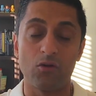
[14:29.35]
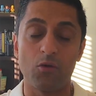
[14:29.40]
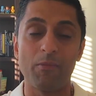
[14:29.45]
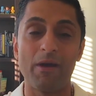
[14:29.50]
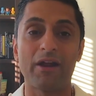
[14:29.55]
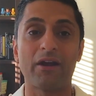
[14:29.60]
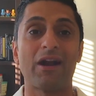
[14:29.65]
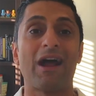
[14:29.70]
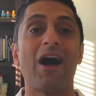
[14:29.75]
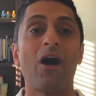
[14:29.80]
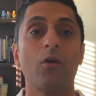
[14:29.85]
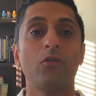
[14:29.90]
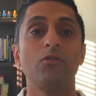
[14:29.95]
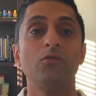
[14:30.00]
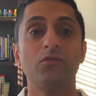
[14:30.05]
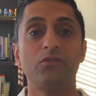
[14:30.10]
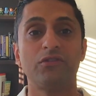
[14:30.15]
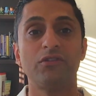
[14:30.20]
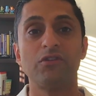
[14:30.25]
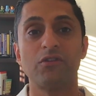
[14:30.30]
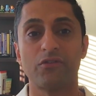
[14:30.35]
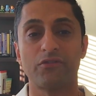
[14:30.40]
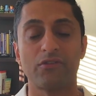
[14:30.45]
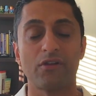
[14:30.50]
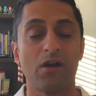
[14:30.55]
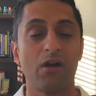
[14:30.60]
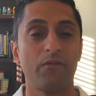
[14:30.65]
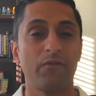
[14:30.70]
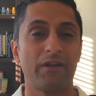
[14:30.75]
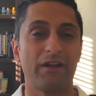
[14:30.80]
no matter how you see
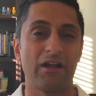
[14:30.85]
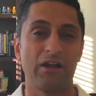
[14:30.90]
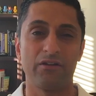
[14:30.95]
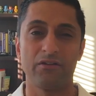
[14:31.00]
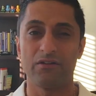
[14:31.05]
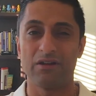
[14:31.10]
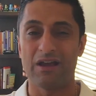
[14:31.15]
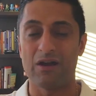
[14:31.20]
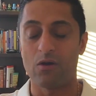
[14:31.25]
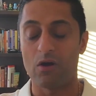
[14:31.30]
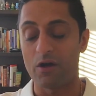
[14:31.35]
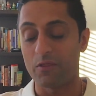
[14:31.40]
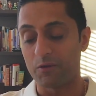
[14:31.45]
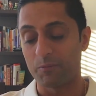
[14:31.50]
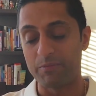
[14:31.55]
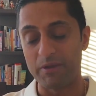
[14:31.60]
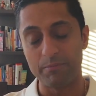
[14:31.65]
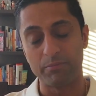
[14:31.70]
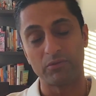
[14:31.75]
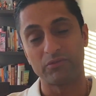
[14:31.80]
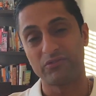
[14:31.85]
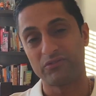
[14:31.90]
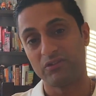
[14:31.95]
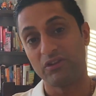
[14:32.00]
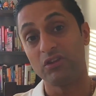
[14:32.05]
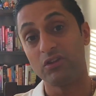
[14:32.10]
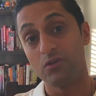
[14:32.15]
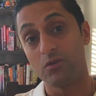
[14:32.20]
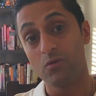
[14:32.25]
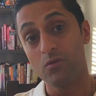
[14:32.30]
yourself and how other people
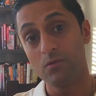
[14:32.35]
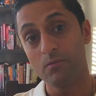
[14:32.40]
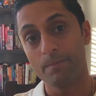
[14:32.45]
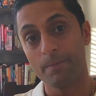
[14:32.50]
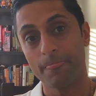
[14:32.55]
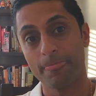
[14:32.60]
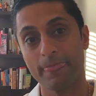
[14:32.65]
see you,